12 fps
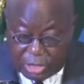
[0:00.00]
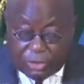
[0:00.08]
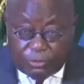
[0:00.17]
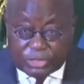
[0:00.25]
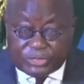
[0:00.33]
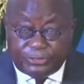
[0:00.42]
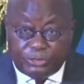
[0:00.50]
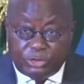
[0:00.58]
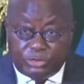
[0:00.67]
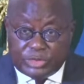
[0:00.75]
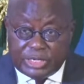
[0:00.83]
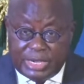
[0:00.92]
was
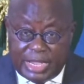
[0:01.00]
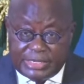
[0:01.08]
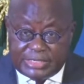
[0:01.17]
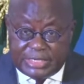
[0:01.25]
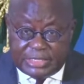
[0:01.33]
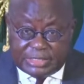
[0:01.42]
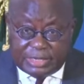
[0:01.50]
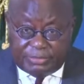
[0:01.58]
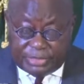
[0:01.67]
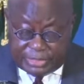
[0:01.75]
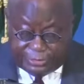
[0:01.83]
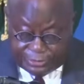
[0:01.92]
formed in
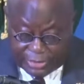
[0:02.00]
1975.